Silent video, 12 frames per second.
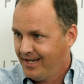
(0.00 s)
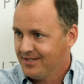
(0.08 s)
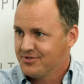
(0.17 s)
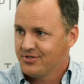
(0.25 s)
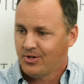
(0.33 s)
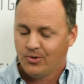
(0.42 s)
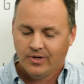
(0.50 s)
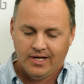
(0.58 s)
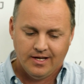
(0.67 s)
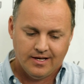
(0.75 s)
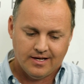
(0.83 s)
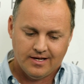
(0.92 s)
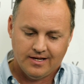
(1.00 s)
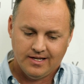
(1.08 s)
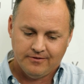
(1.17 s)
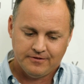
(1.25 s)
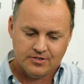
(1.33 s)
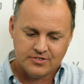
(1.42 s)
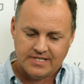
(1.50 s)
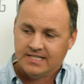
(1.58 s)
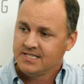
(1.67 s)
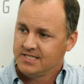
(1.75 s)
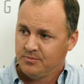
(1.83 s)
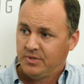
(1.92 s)
And so if there's
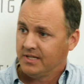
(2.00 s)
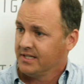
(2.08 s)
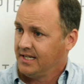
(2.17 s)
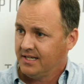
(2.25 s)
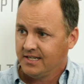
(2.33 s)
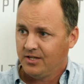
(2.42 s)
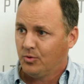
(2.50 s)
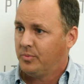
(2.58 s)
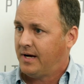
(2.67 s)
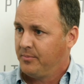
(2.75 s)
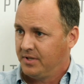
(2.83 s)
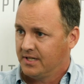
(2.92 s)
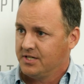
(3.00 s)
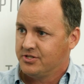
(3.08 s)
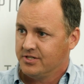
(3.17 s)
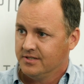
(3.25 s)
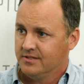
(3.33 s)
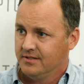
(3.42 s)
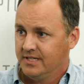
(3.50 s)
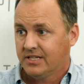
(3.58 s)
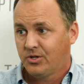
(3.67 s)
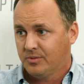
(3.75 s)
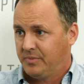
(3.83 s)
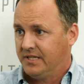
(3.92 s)
instability in a gilt population,
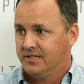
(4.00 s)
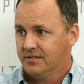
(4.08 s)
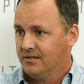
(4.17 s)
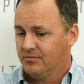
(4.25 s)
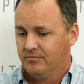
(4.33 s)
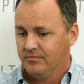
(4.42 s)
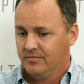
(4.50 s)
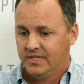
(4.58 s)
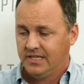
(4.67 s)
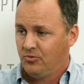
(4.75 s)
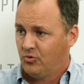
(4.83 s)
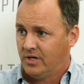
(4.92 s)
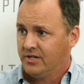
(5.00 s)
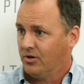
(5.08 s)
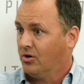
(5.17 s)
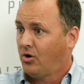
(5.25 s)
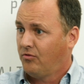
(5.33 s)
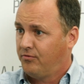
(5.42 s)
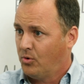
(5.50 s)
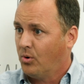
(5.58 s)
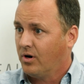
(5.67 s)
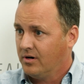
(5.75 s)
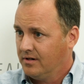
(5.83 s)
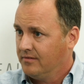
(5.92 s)
it could be to any one or all
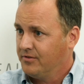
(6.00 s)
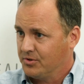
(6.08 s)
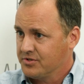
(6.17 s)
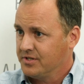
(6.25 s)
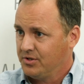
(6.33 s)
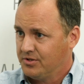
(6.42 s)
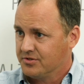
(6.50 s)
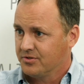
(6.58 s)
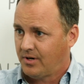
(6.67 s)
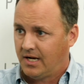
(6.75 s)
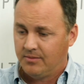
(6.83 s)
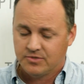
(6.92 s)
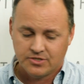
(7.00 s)
four of those that you described.